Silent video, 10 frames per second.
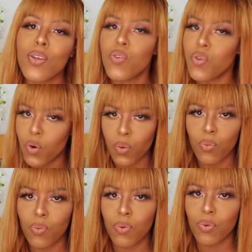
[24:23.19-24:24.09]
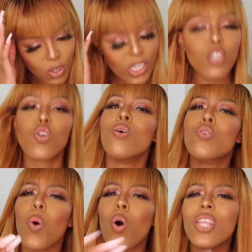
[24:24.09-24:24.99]
No. You see, don't
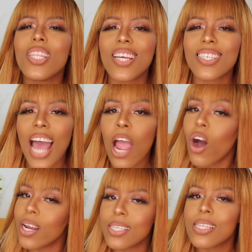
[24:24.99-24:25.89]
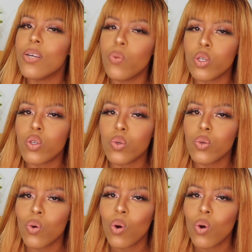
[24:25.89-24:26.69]
do all the things I honestly would do.